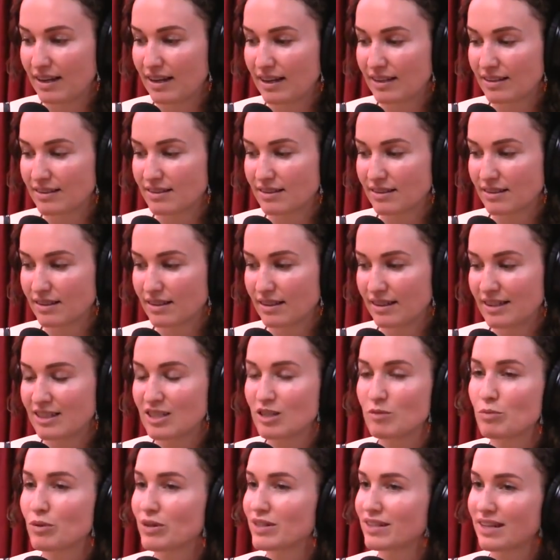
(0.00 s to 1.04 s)
it's it
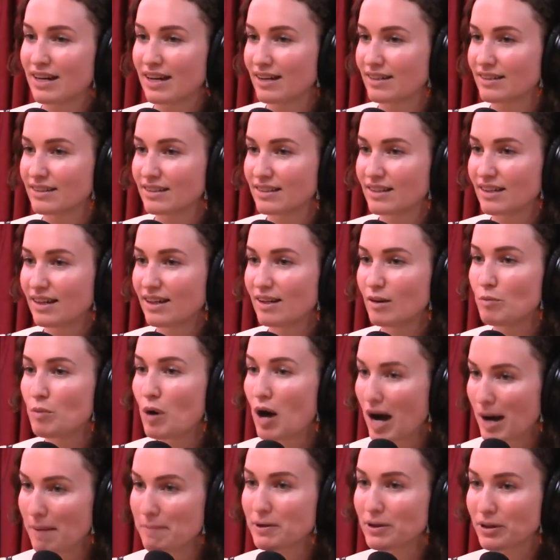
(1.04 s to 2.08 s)
doesn't protect
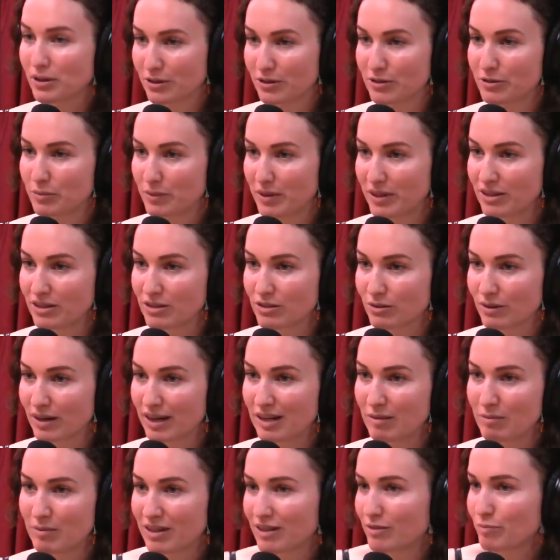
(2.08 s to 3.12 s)
popular speech,
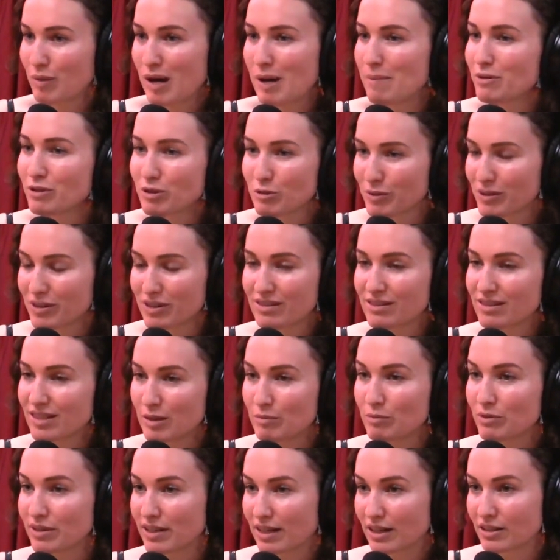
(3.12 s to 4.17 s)
right? Because right. popular speech doesn't
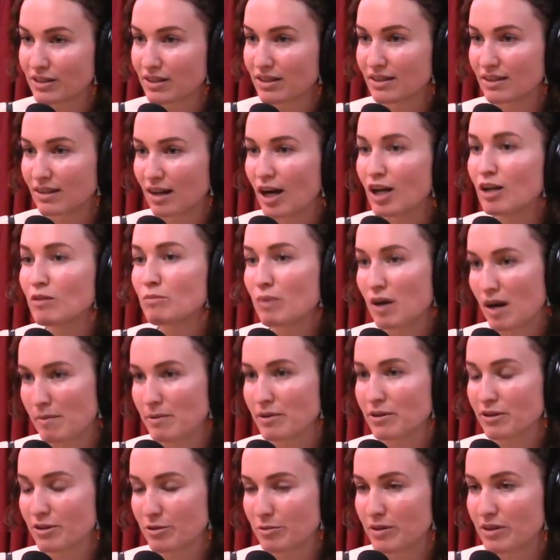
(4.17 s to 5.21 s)
need protection.
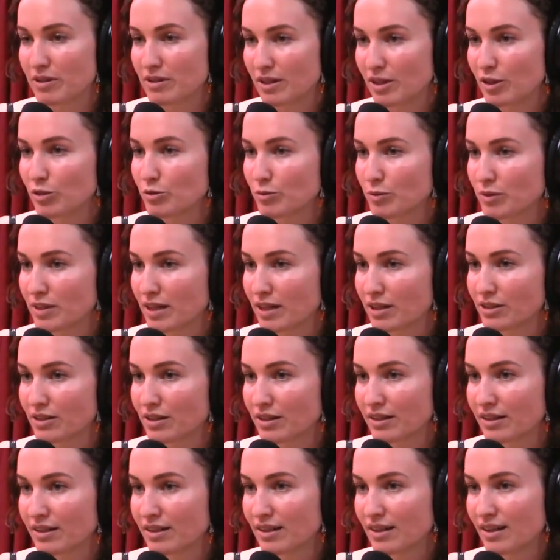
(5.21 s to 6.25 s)
Unpopular speech needs
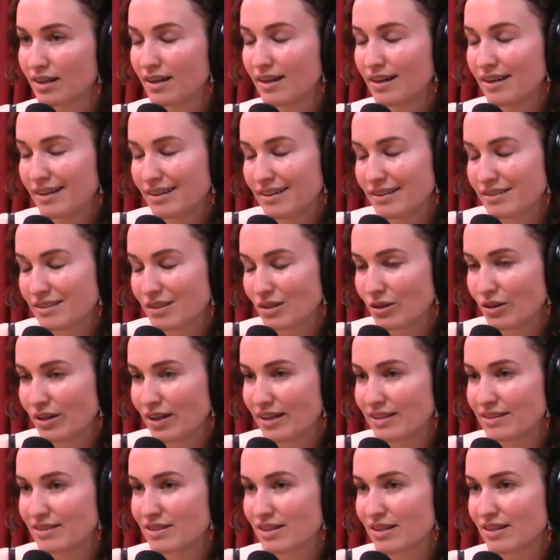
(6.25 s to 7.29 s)
protection. So
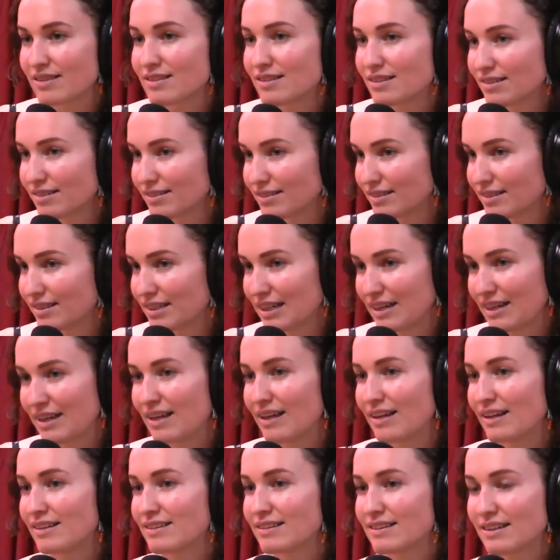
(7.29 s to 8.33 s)
it's just
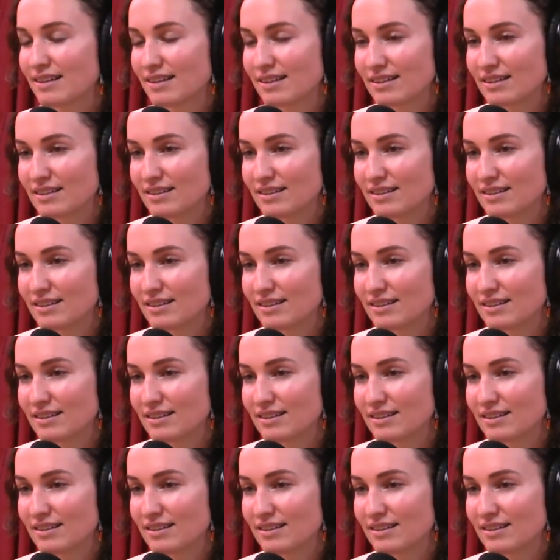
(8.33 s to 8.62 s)
again, it's the.